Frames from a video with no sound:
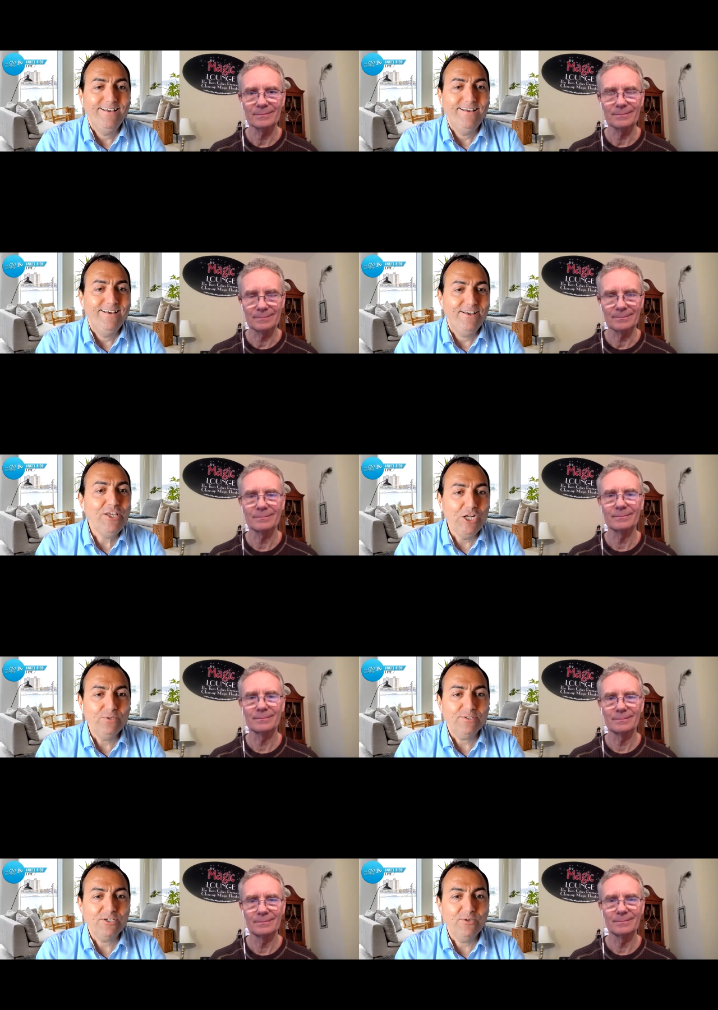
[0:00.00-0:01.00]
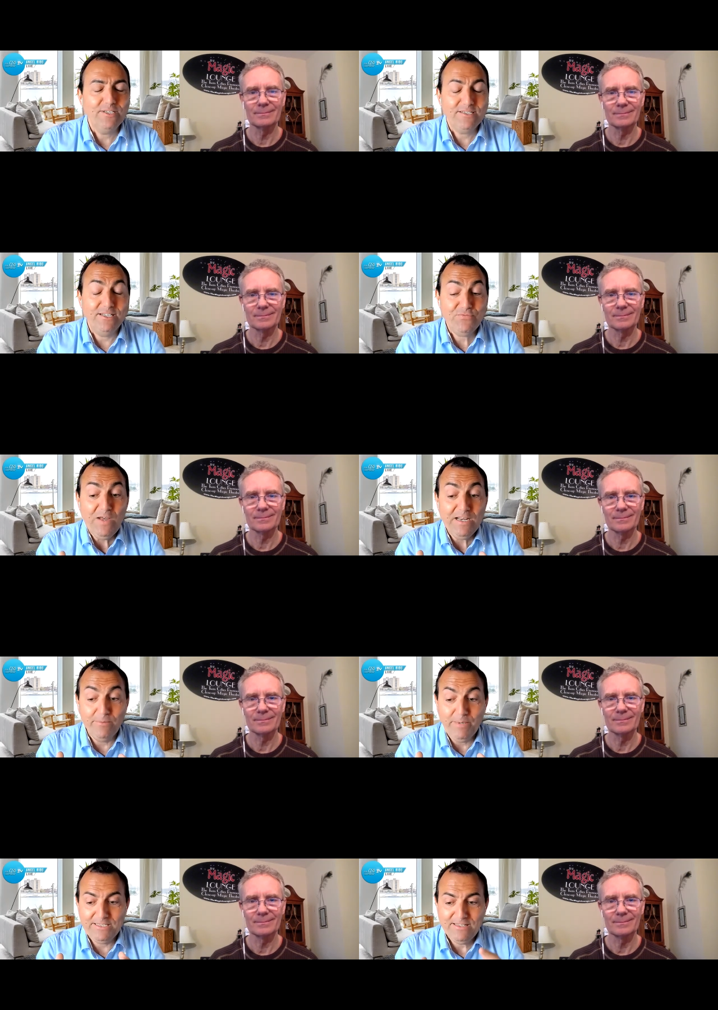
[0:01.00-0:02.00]
Speaker 1: Mm-hmm. You know, so it's it's
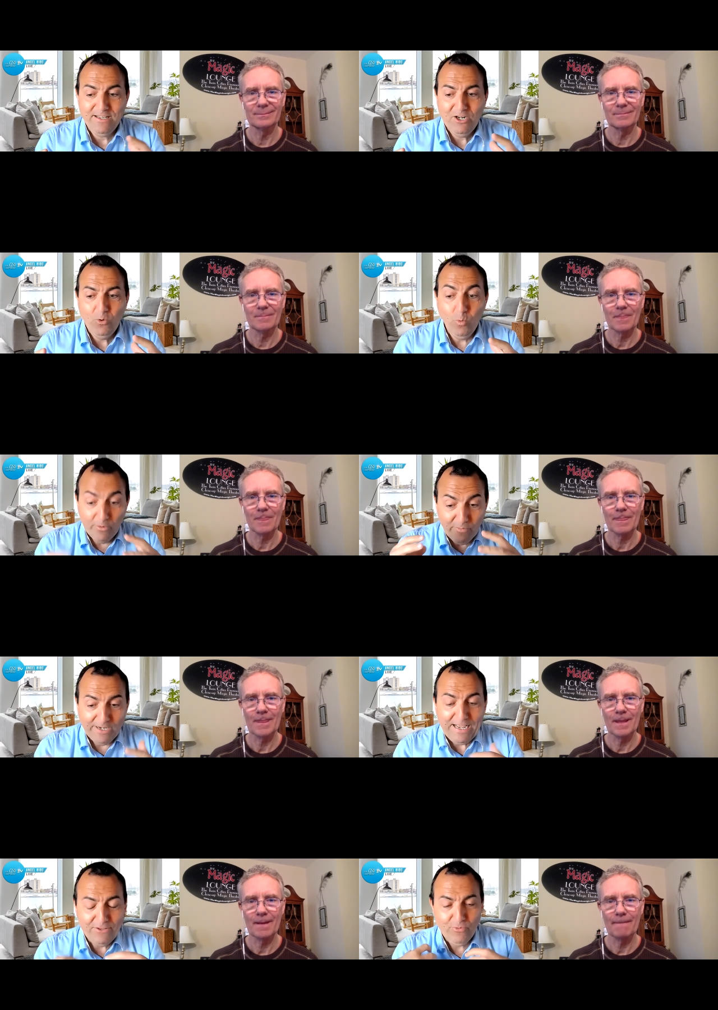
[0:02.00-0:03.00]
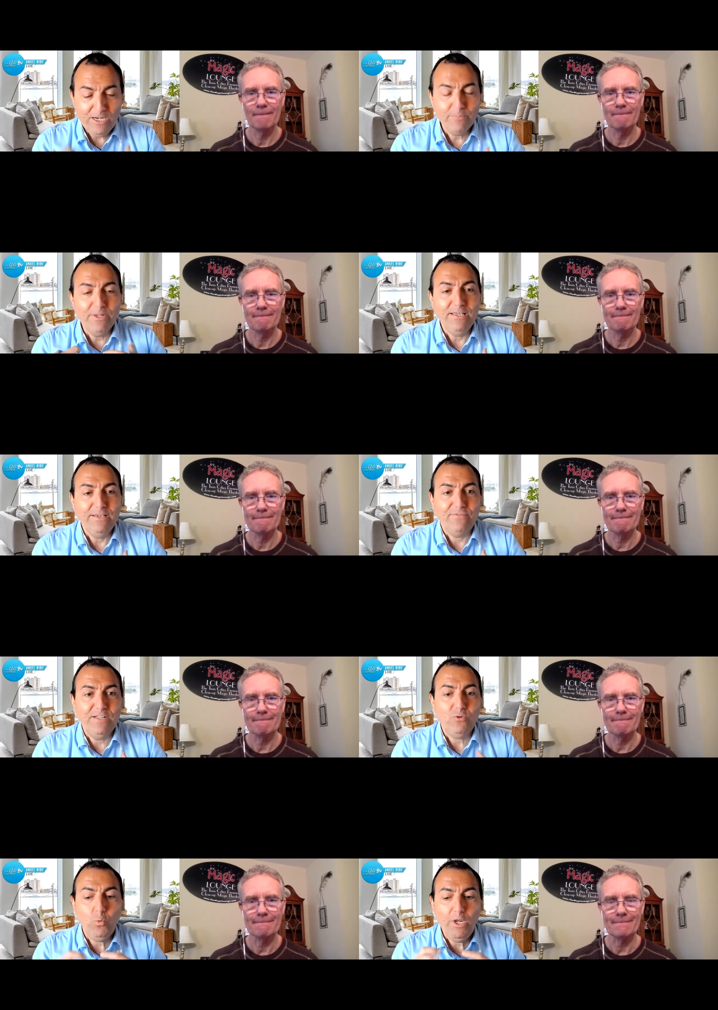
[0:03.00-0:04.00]
funny, but we really, I really believe
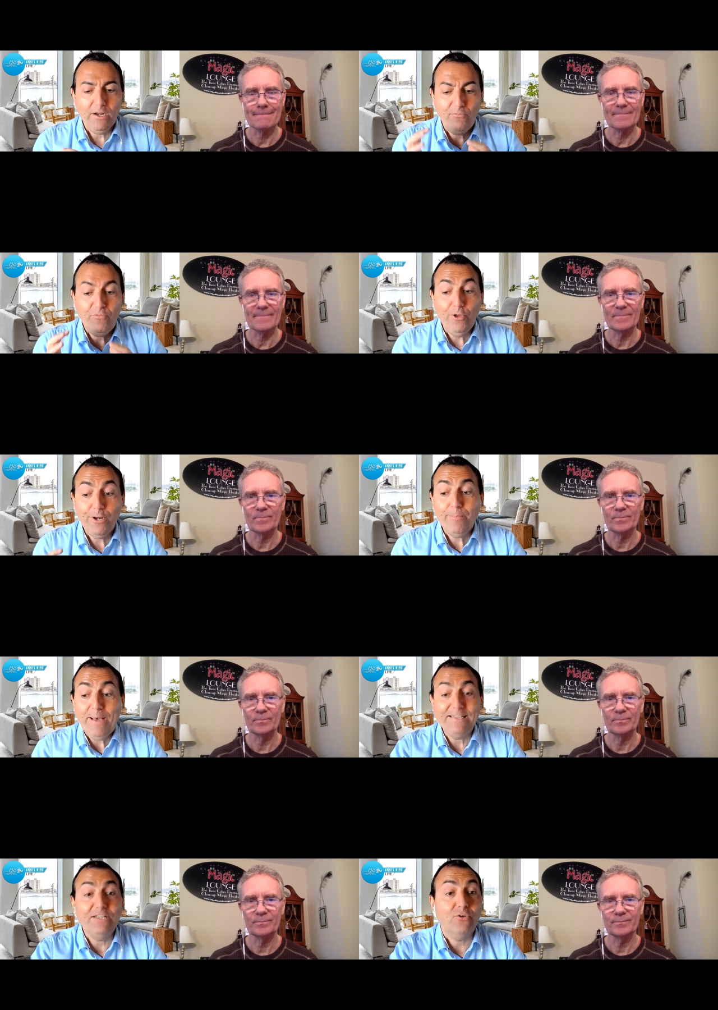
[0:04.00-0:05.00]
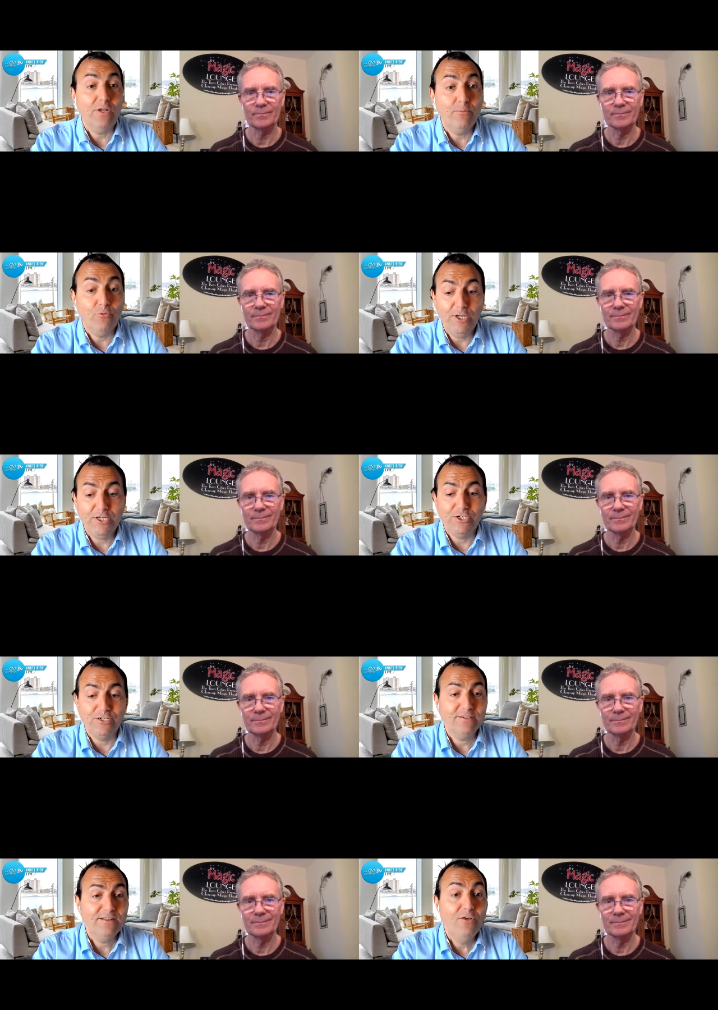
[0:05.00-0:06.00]
that we are very bad in collaboration,
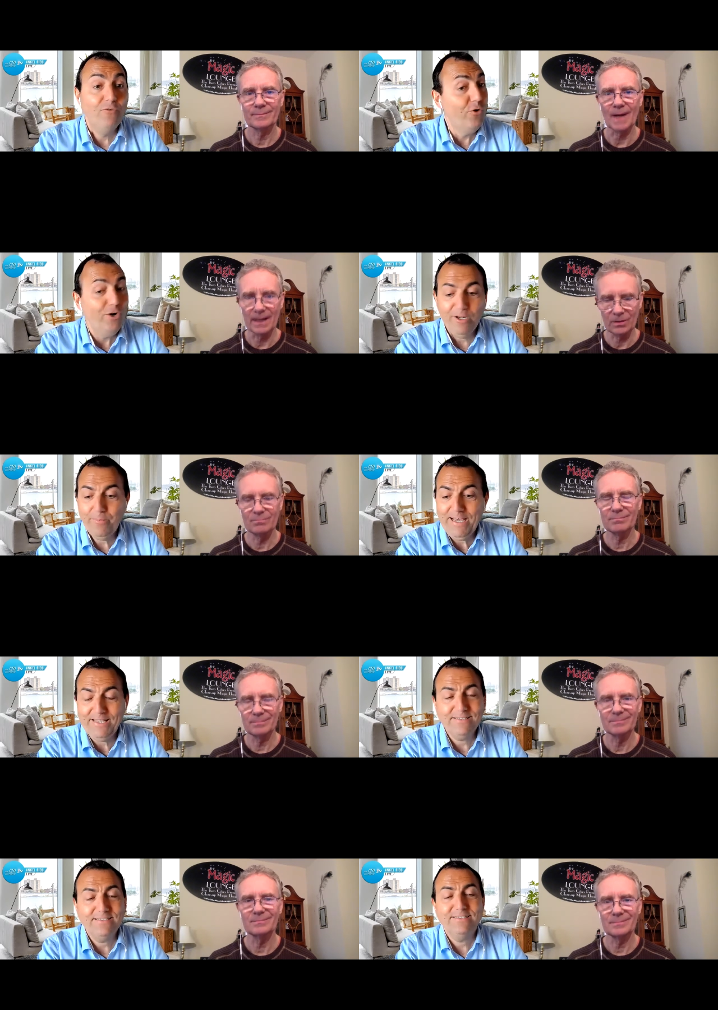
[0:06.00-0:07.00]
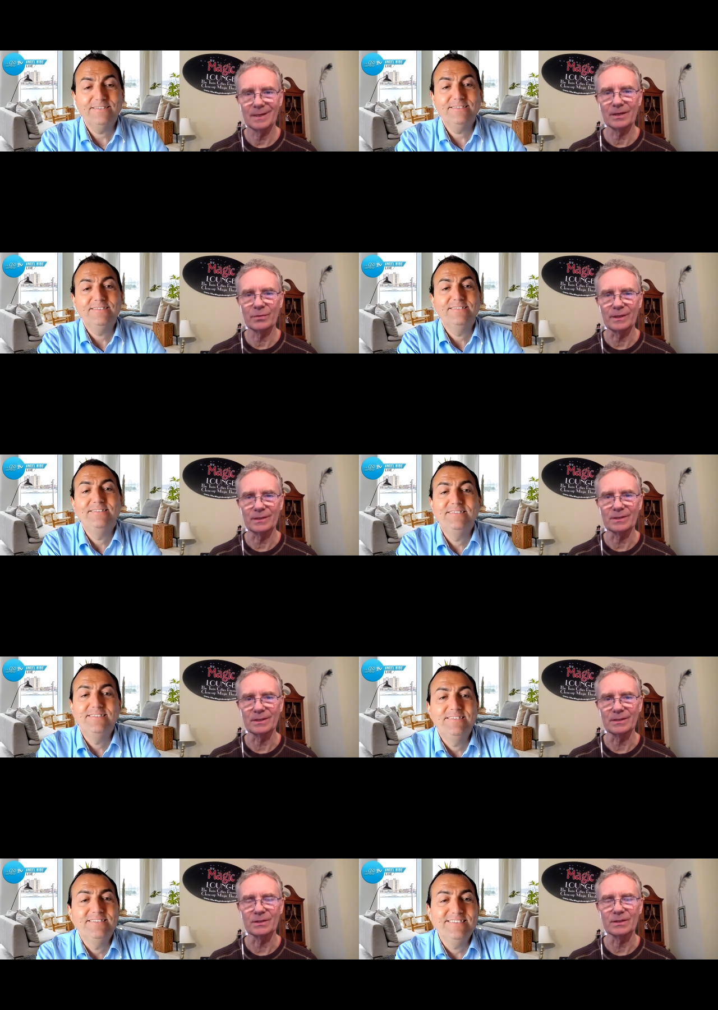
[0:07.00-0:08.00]
Speaker 2: very I, bad. I agree. It's
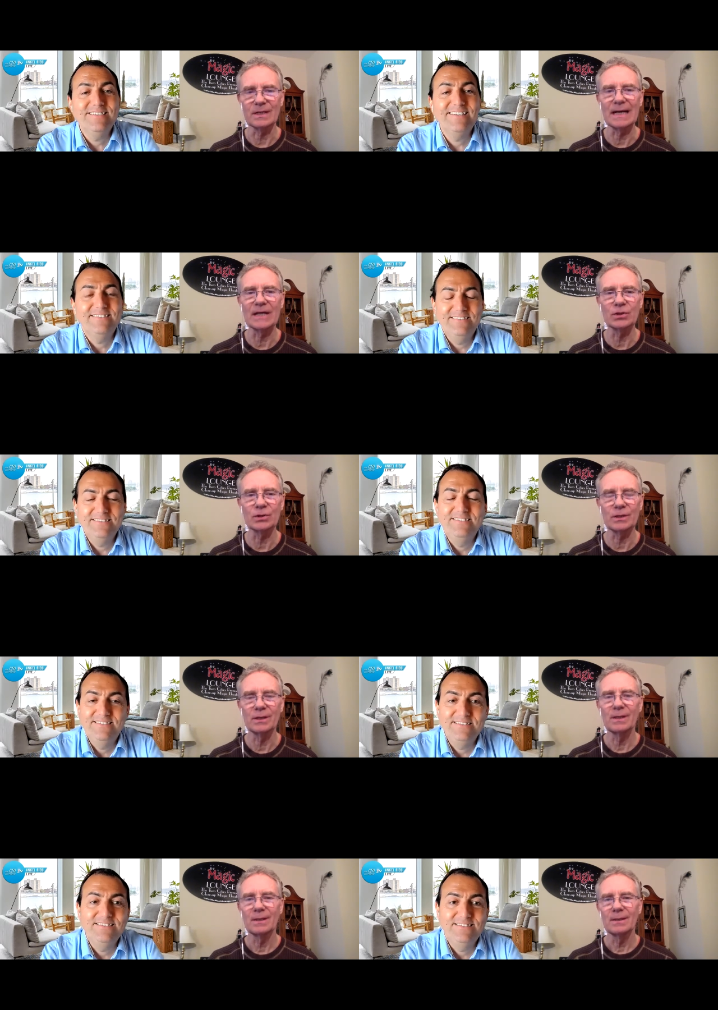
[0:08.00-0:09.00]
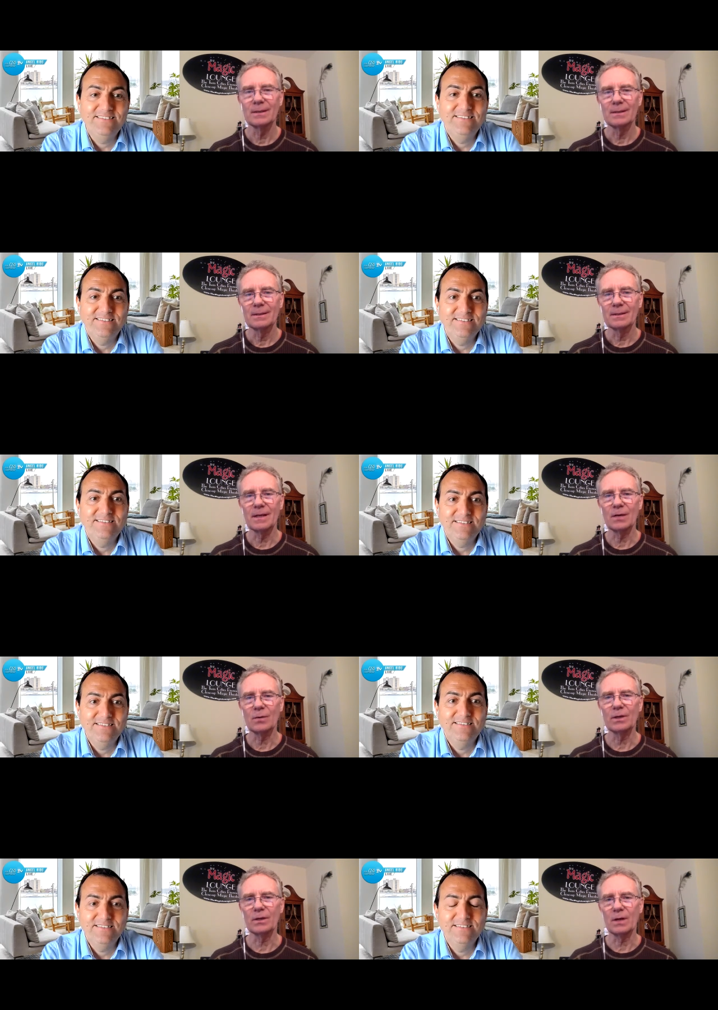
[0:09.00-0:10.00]
a, it's it's an under. You kind
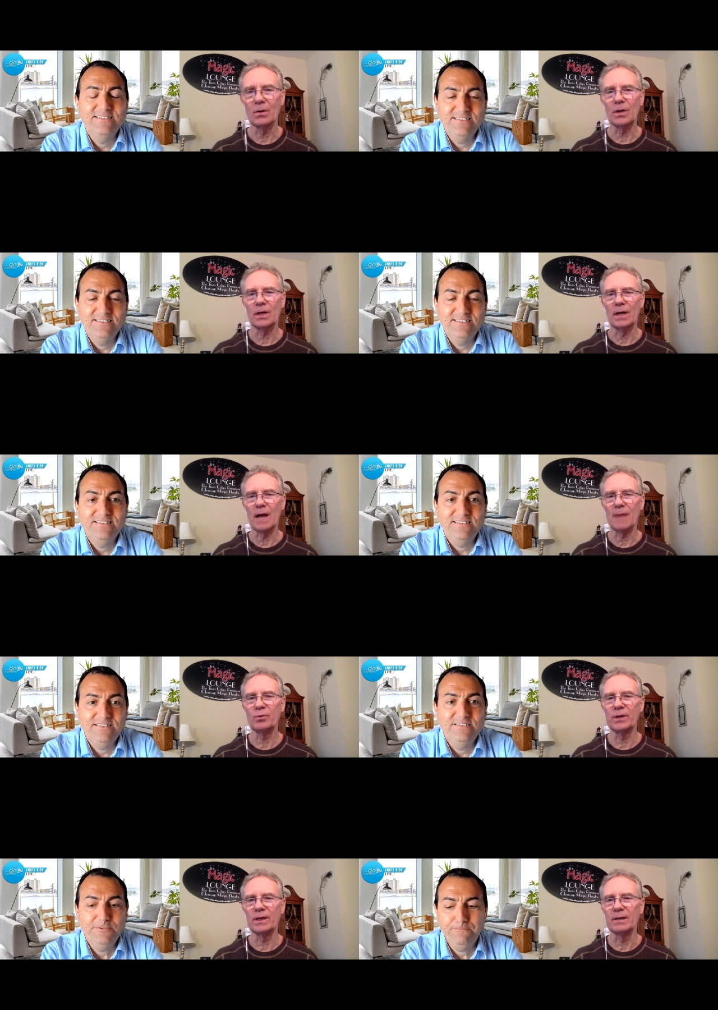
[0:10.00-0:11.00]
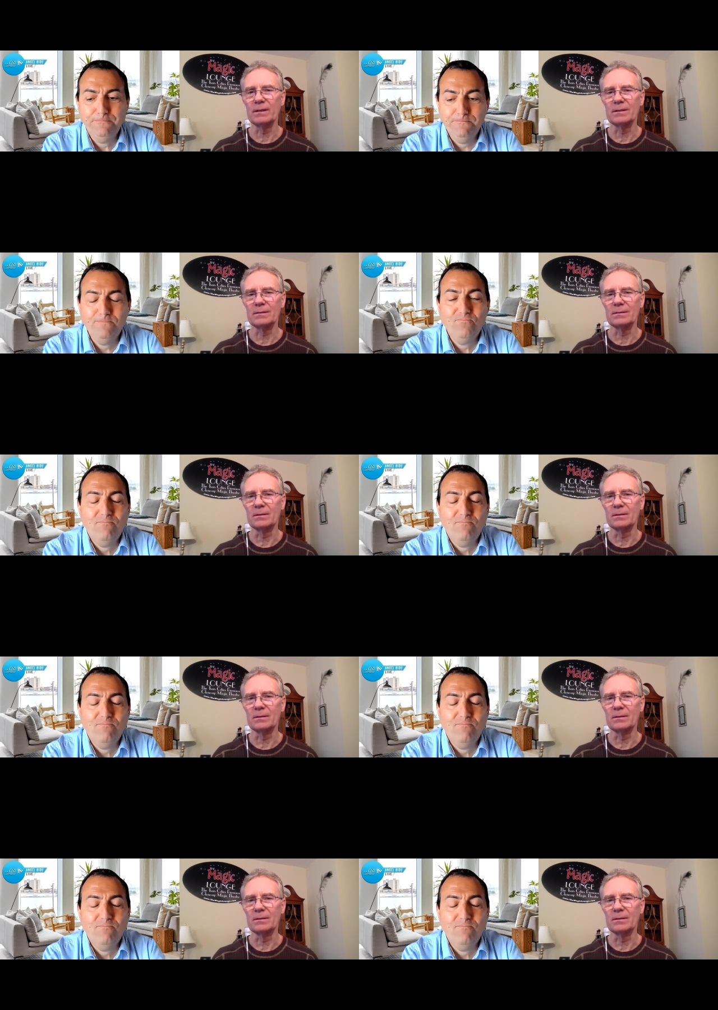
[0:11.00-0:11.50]
of wonder, okay, I put in, you